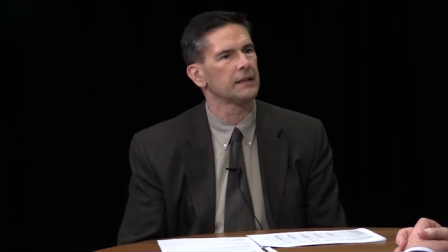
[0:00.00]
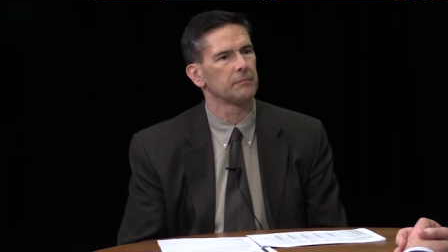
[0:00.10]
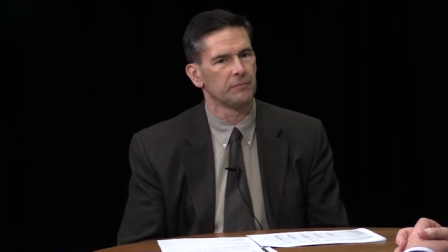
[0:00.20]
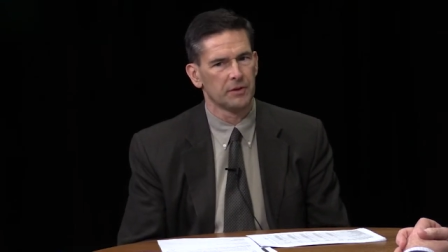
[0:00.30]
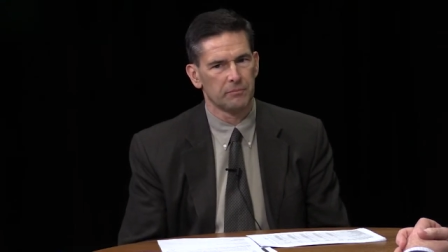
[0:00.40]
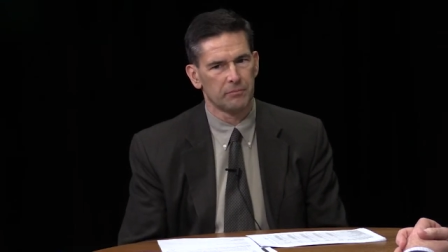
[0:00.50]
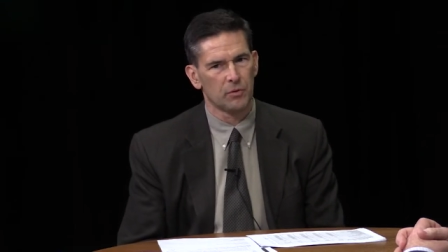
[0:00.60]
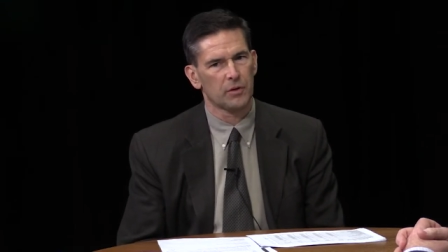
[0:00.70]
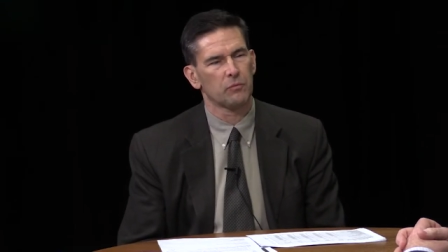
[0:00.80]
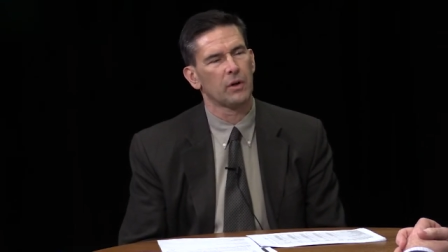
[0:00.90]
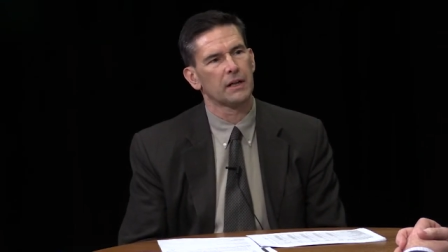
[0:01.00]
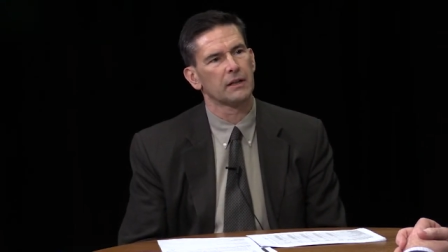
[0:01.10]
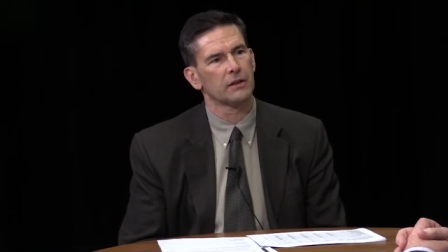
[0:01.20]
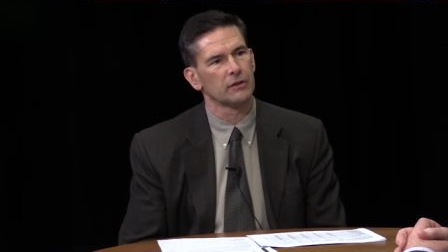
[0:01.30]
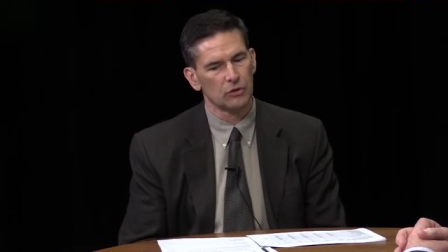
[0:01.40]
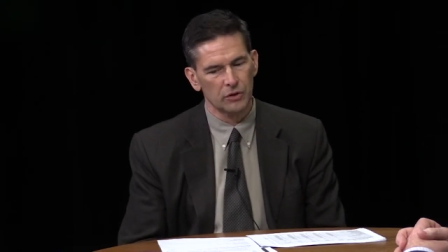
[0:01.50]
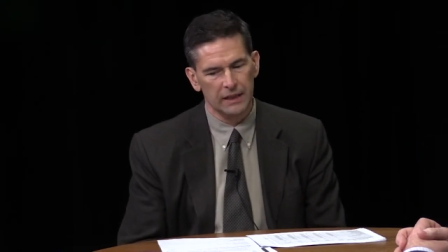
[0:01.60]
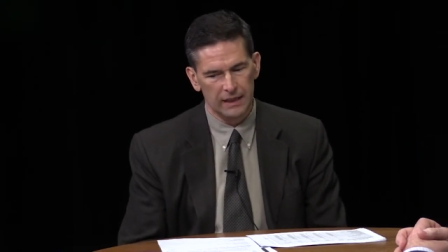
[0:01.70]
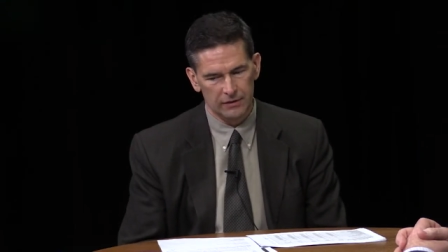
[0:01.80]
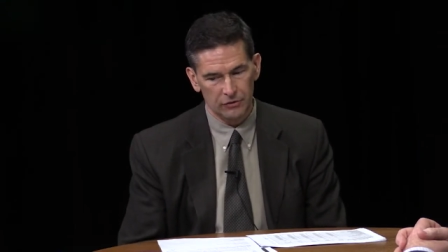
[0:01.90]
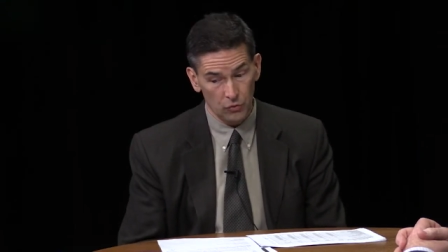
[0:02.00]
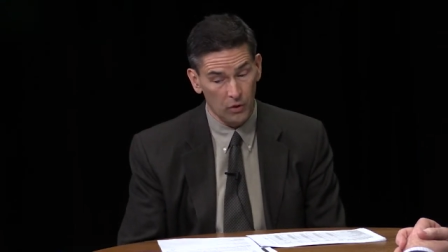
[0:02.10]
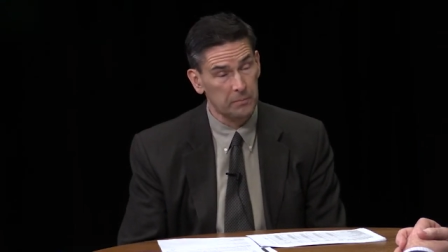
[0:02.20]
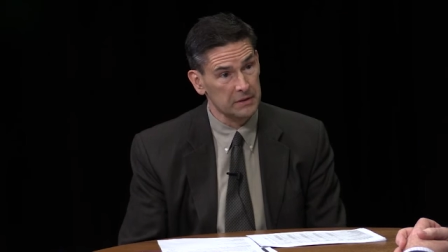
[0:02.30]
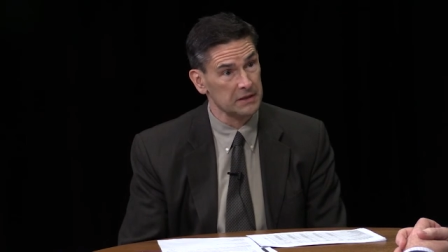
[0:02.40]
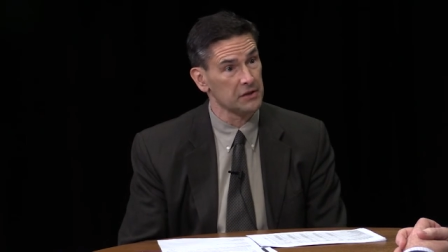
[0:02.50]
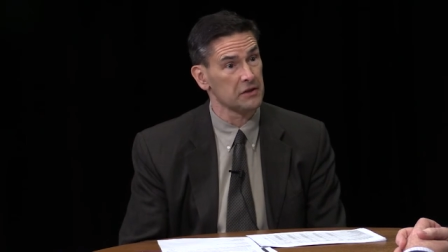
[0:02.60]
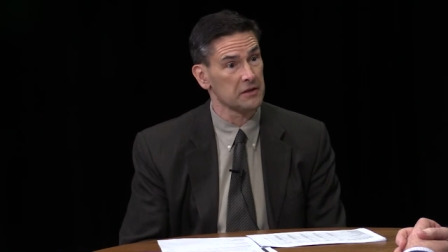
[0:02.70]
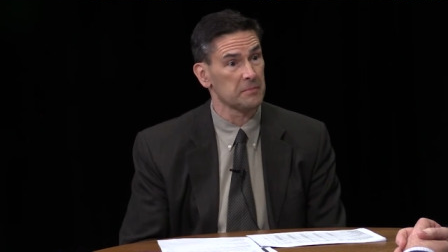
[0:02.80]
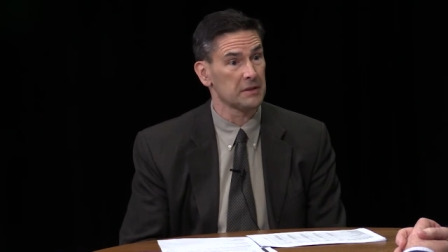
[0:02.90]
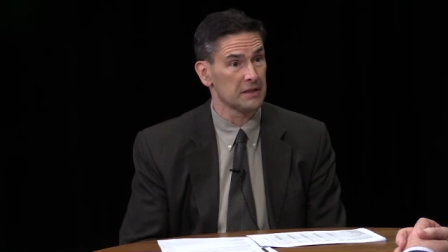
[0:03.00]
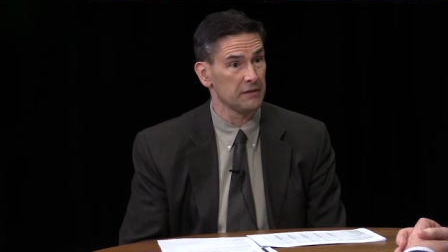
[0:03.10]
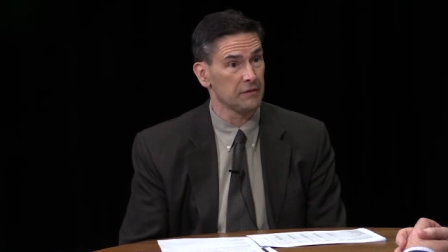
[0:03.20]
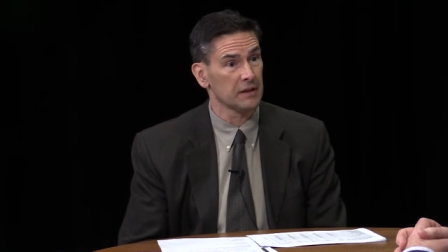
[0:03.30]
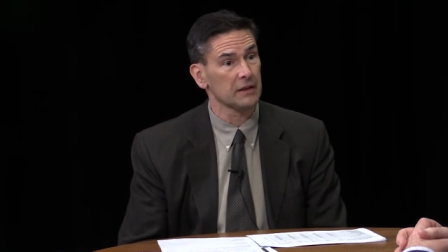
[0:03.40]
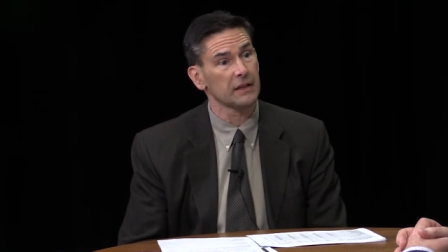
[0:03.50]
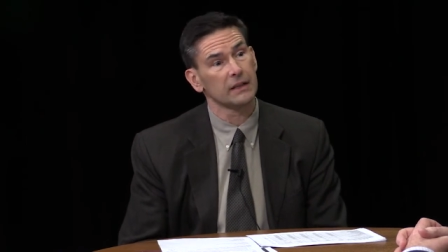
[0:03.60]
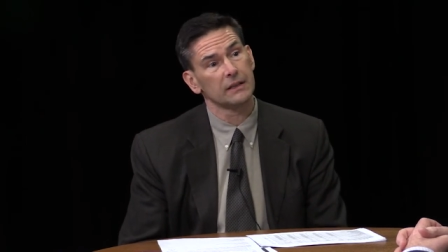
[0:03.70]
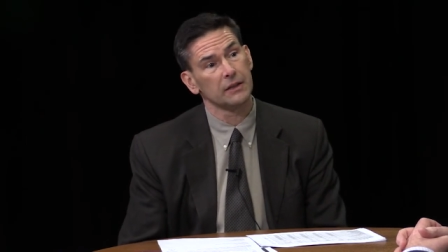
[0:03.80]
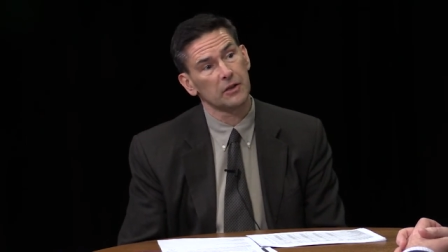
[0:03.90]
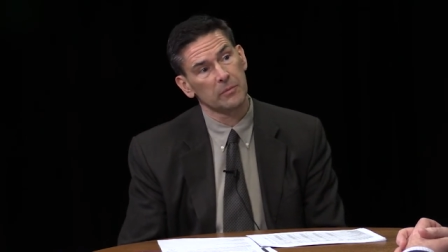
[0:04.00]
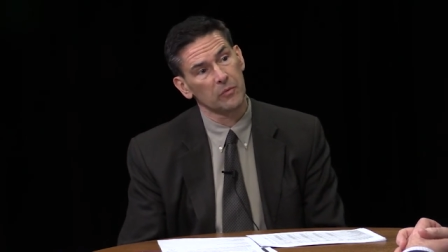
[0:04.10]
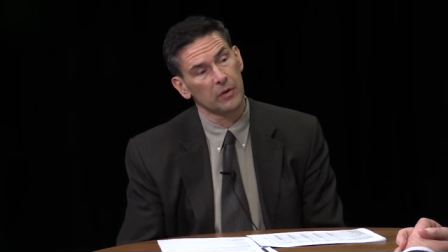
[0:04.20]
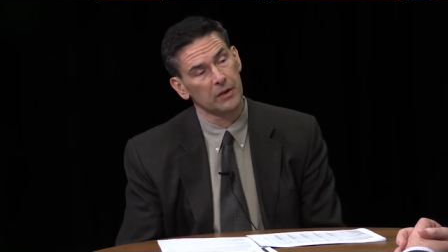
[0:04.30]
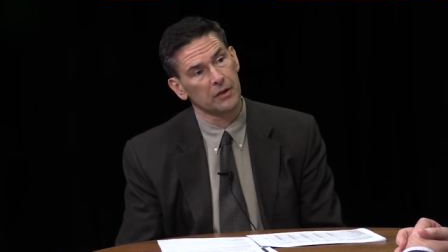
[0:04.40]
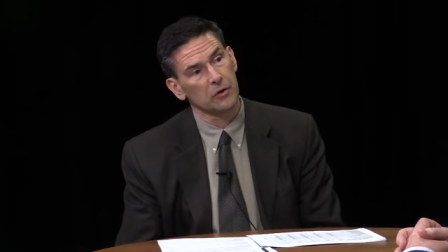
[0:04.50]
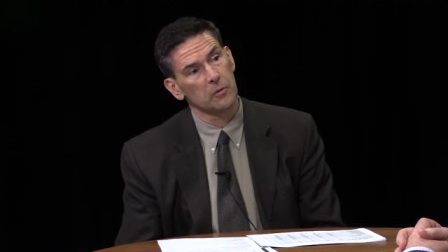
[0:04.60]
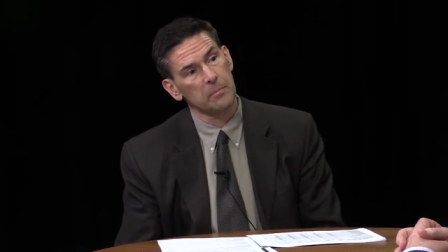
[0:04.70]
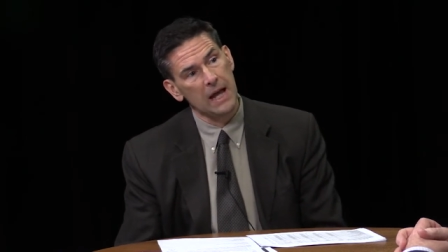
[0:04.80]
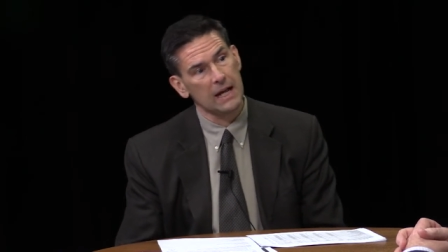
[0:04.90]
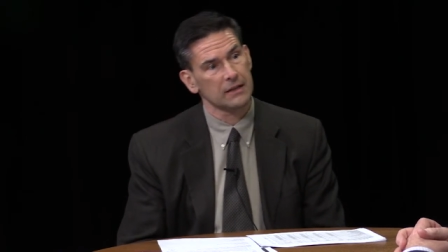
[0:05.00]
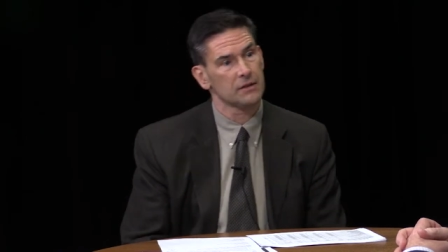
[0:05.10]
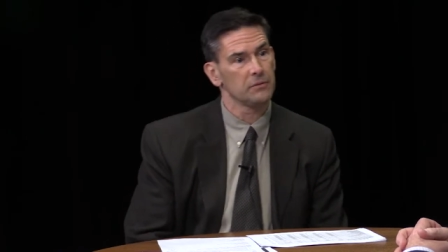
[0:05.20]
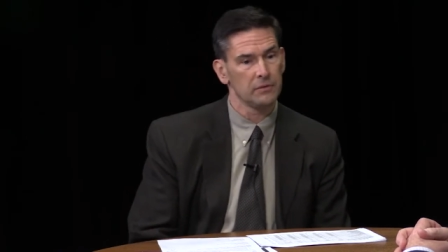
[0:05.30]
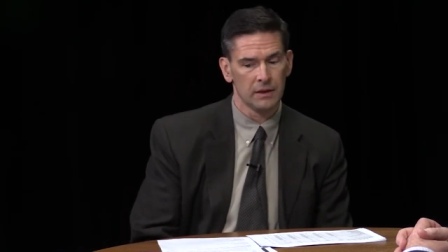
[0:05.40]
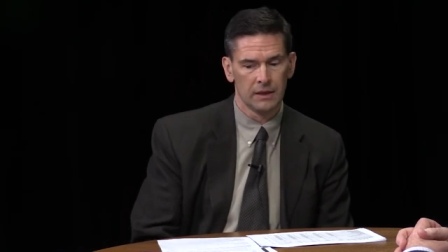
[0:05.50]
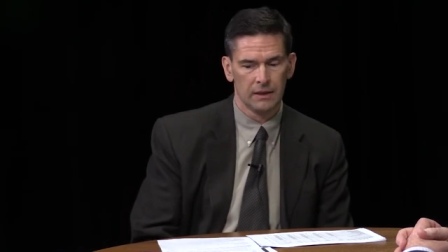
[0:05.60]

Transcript: The, the board wanted to look at your position specifically and determine whether to go back to